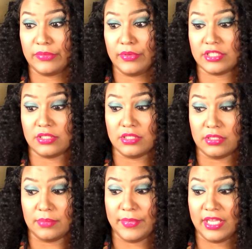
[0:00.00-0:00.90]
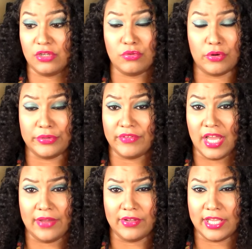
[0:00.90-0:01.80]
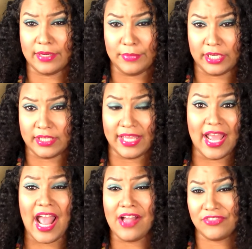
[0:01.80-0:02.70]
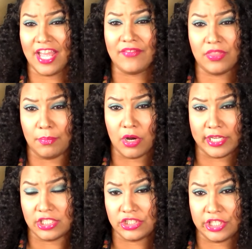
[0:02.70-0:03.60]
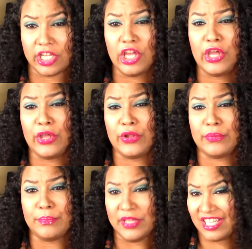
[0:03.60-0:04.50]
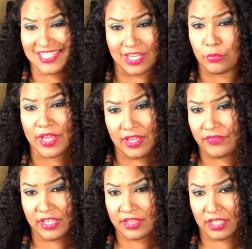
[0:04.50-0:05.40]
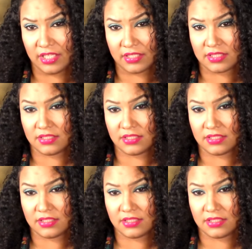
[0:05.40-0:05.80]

to, to man who don't even have a lot of money. They have to have the bargain chick because they don't have anything.